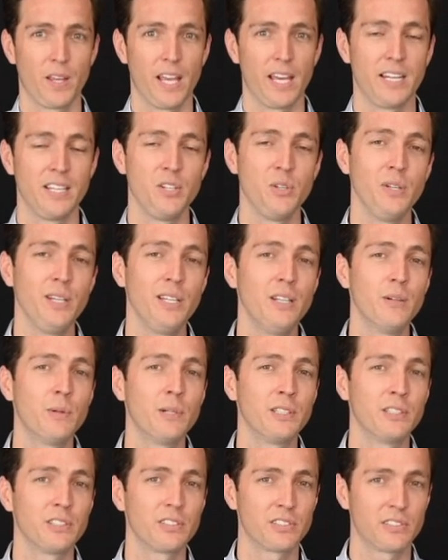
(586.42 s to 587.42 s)
And you need to
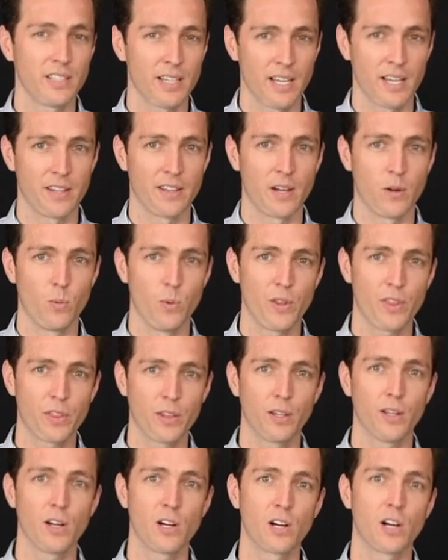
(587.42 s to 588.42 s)
understand that with
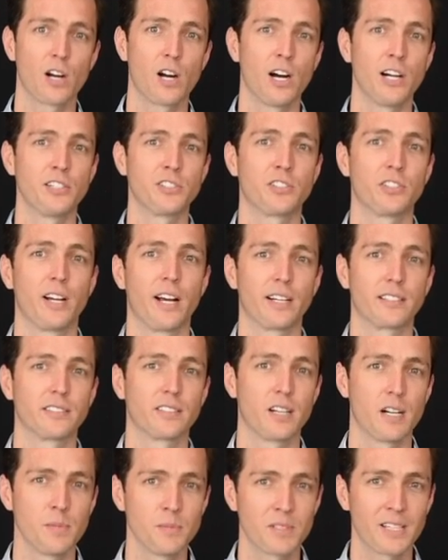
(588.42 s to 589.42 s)
the long
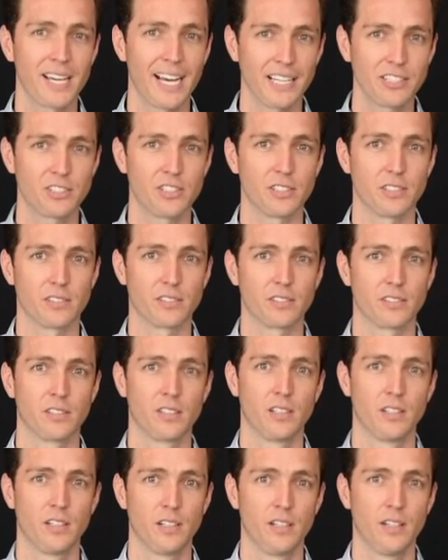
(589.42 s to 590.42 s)
contracts comes catches.
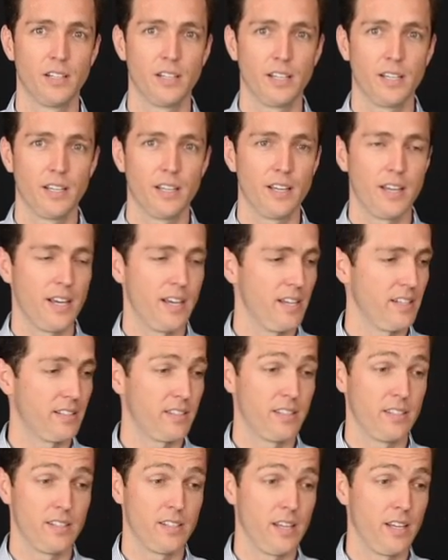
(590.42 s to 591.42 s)

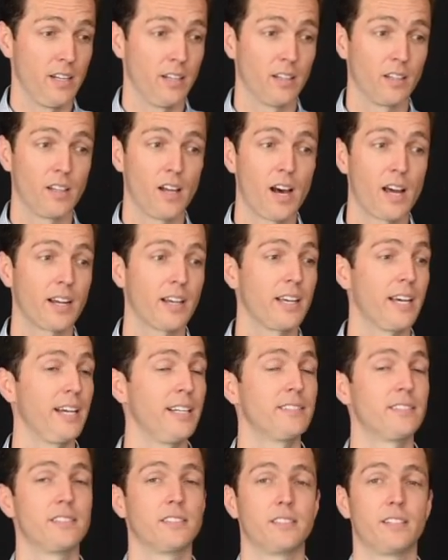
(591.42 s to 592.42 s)
In a lot of
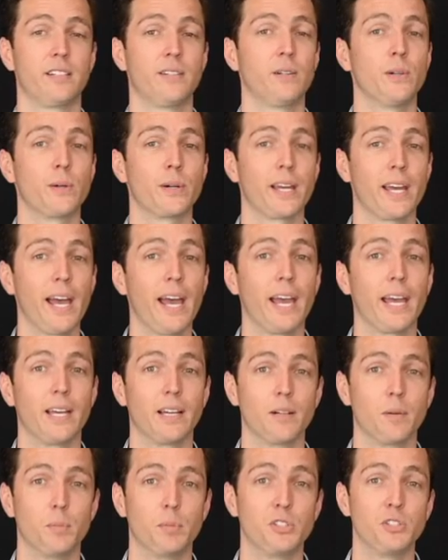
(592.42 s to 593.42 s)
cases, they're
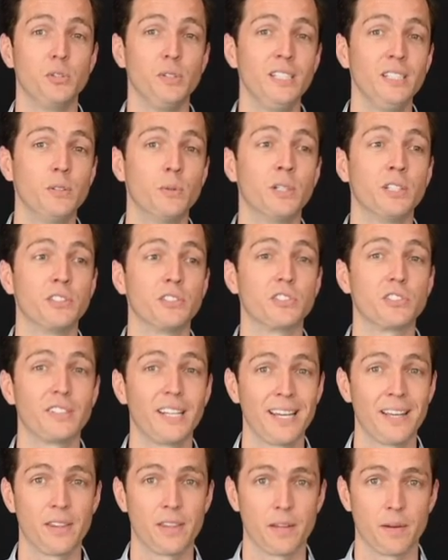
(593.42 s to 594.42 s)
okay, but you need to
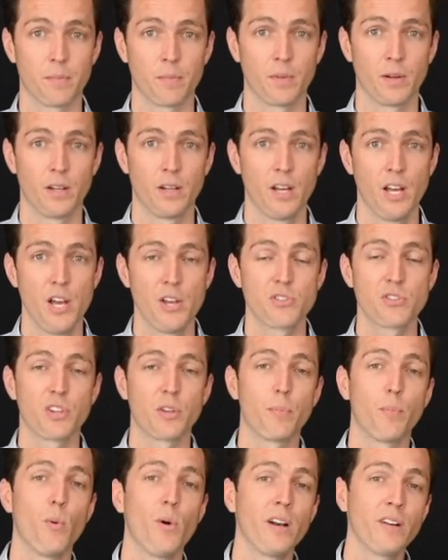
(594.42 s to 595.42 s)
understand them. So
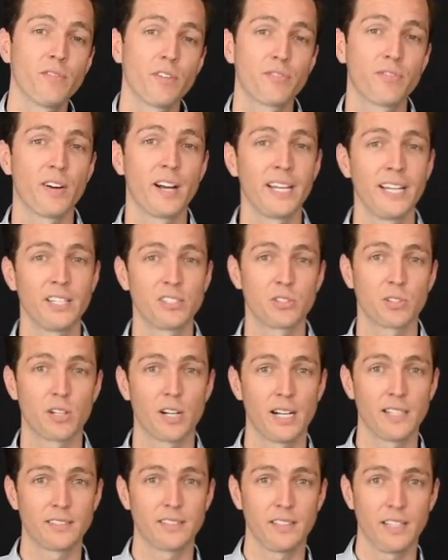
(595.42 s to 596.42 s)
the point of a financial
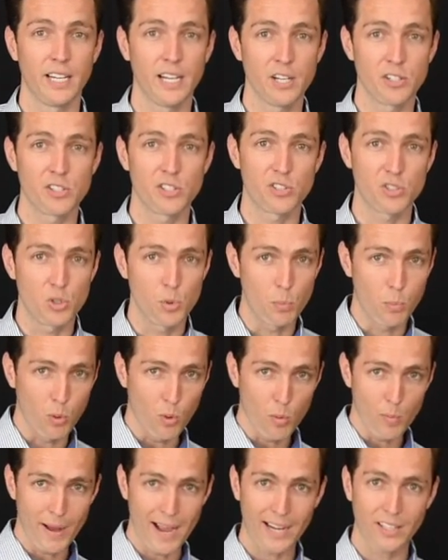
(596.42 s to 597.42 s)
concierge is to
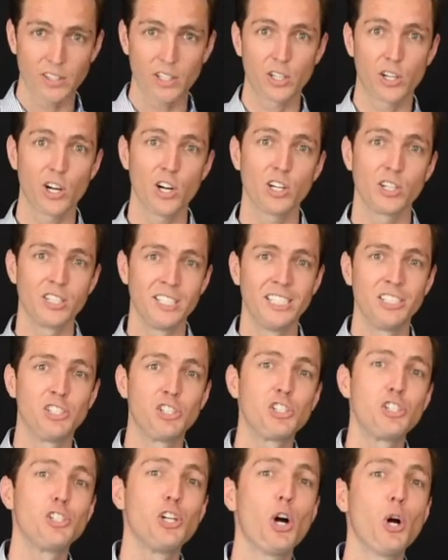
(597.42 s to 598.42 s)
pull back the curtain and
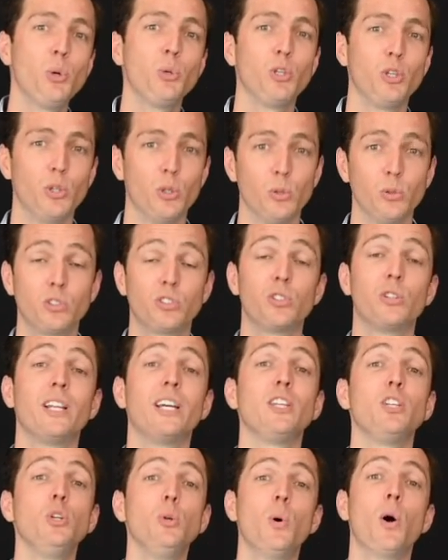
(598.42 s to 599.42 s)
show you so
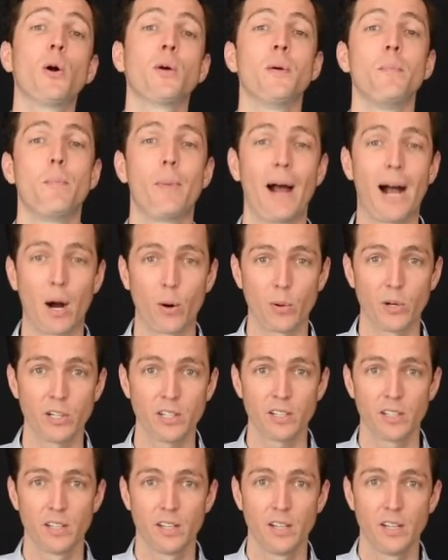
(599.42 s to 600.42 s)
that you are
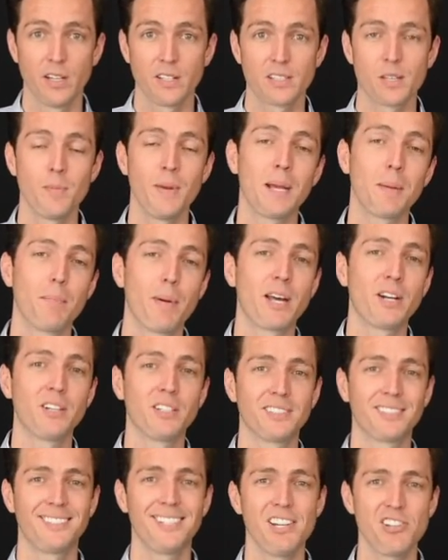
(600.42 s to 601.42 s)
empowered to make better
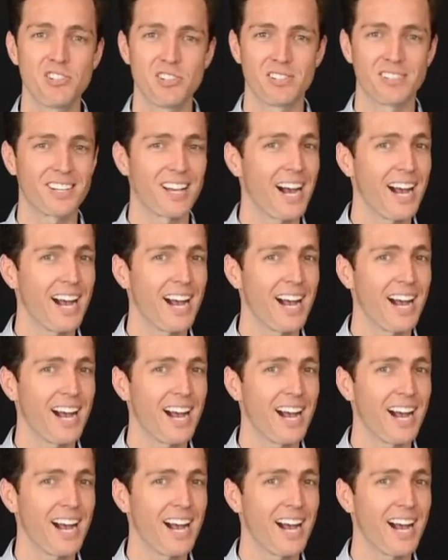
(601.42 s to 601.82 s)
decisions.